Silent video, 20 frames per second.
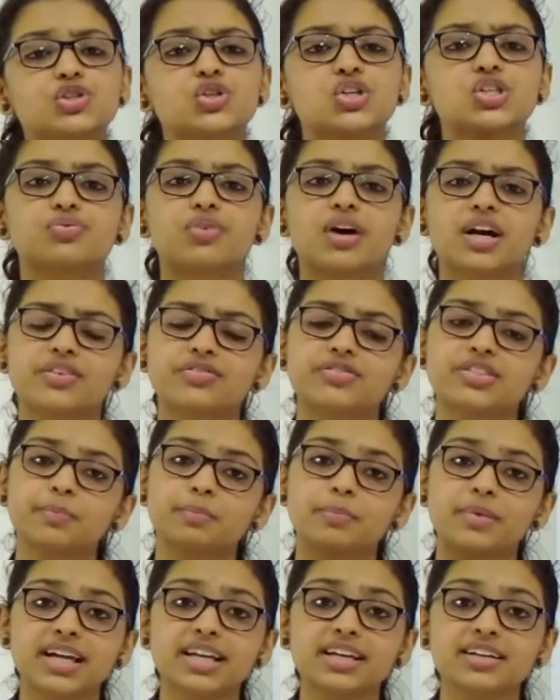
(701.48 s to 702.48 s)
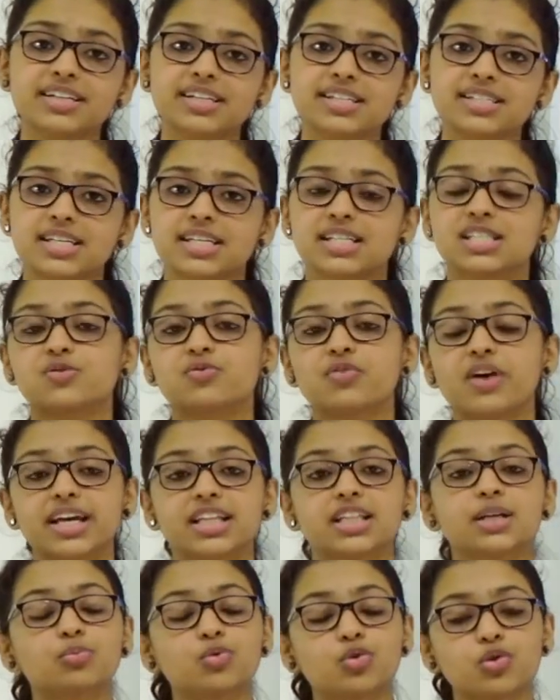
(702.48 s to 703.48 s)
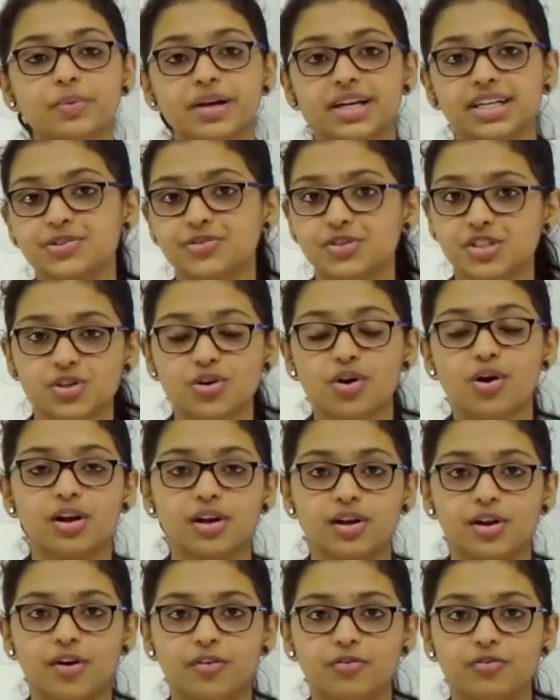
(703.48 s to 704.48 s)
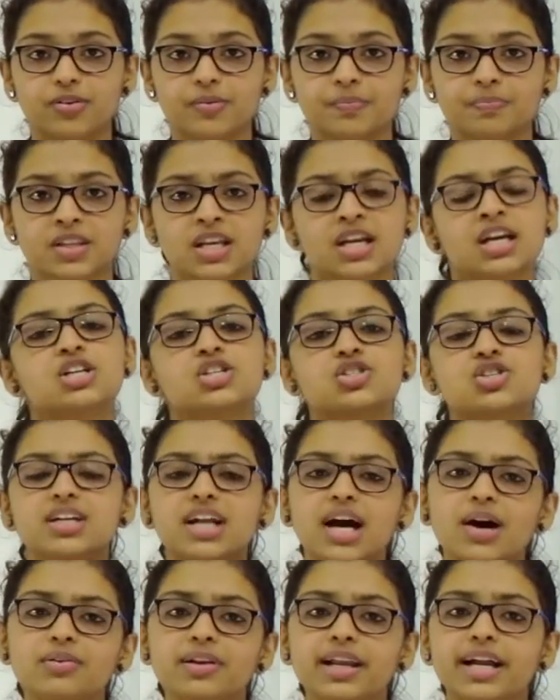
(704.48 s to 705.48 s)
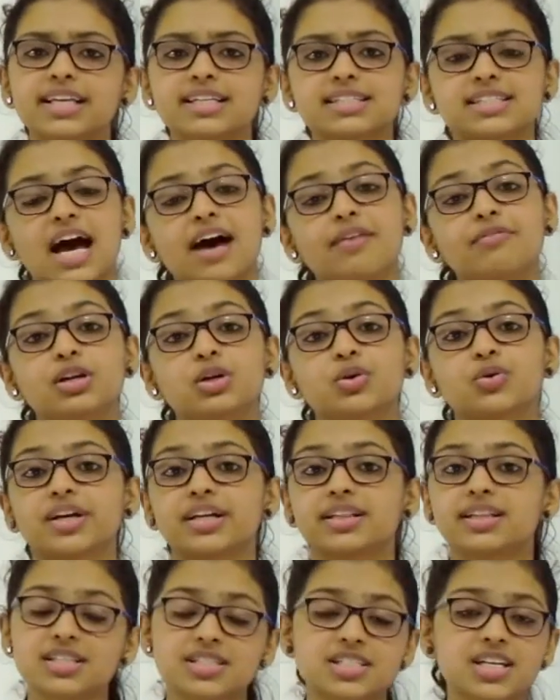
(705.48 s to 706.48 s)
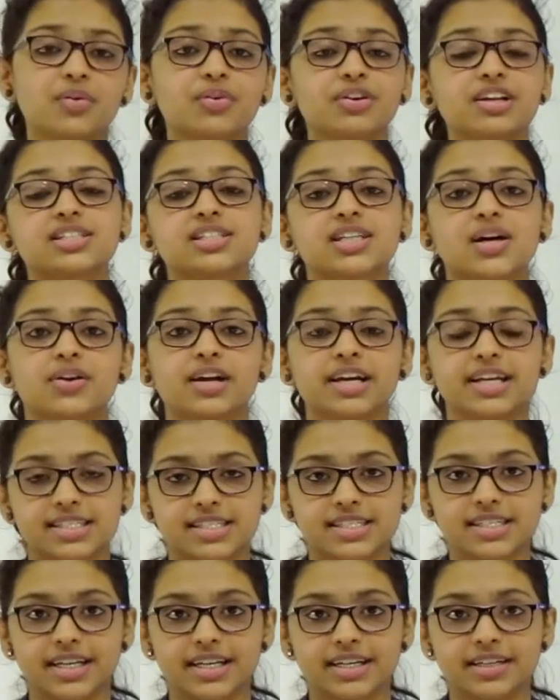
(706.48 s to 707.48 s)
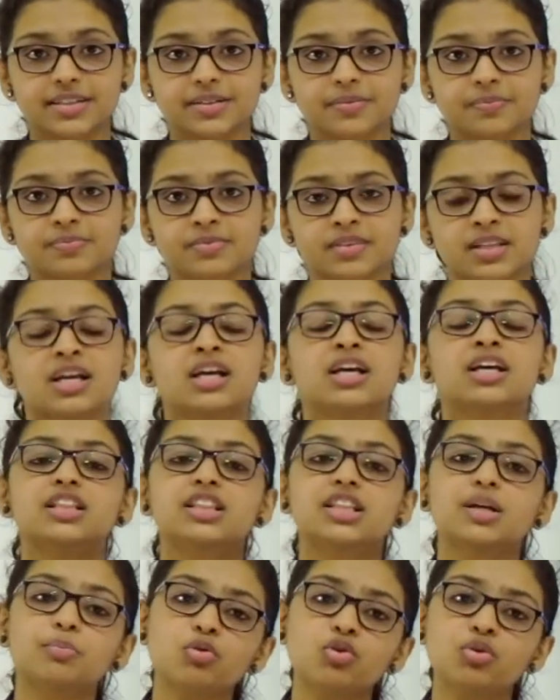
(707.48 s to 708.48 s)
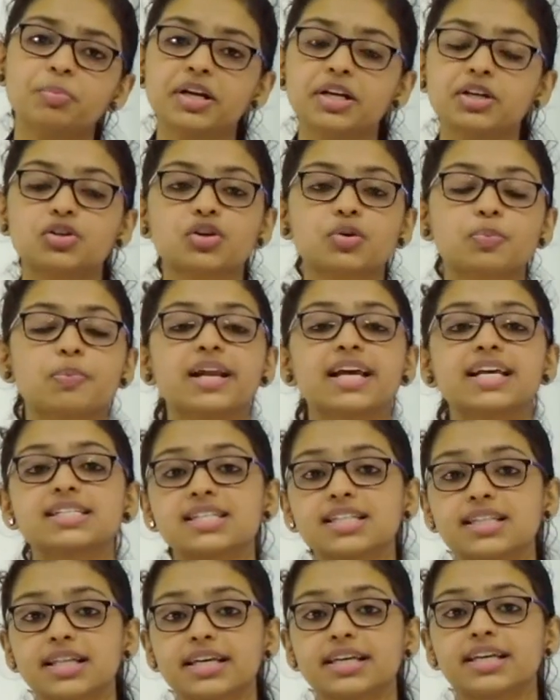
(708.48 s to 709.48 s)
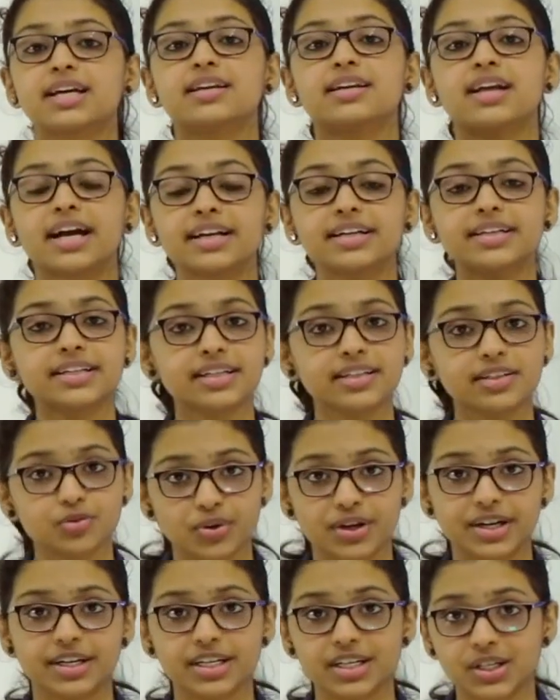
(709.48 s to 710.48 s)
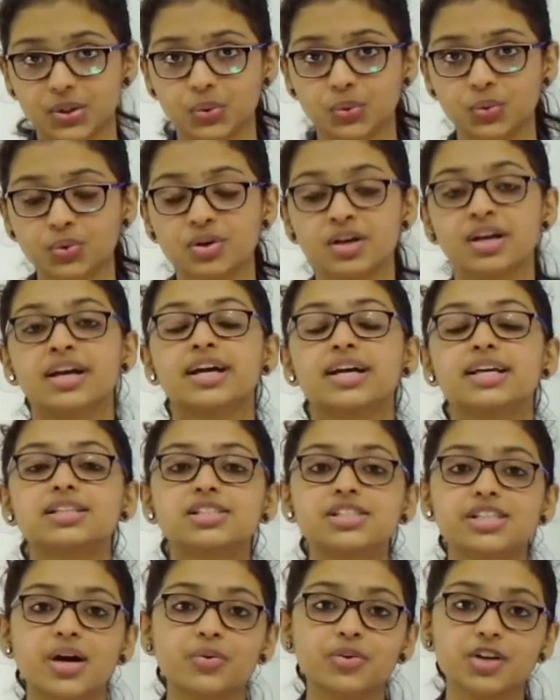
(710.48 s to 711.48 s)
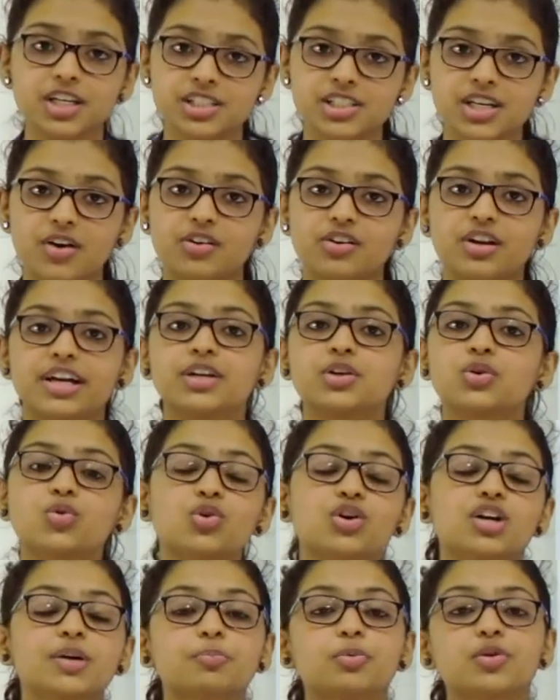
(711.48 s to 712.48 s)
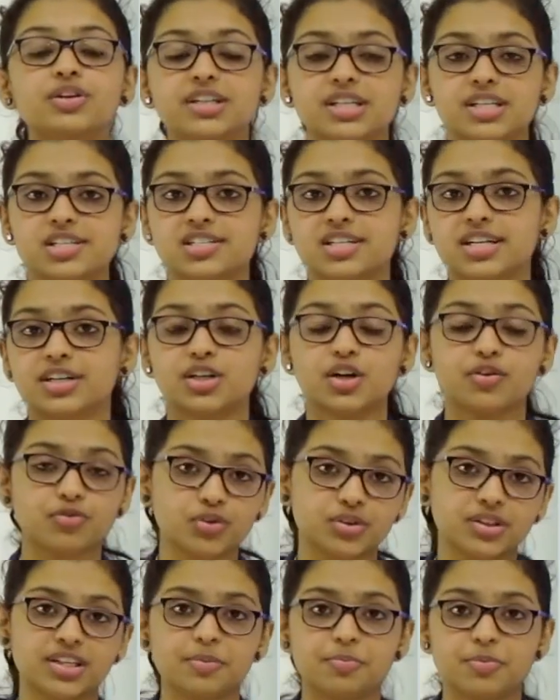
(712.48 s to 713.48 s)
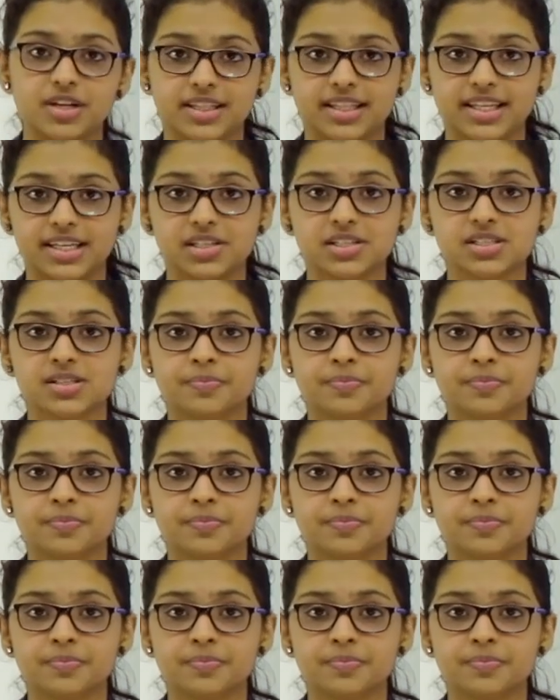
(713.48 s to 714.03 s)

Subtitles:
was one of the main reasons why the movement was called off. So now let us have a look at the Chaura incident. The movement took place in the year 1922 in Chaura in Gorakhpur district of Uttar Pradesh.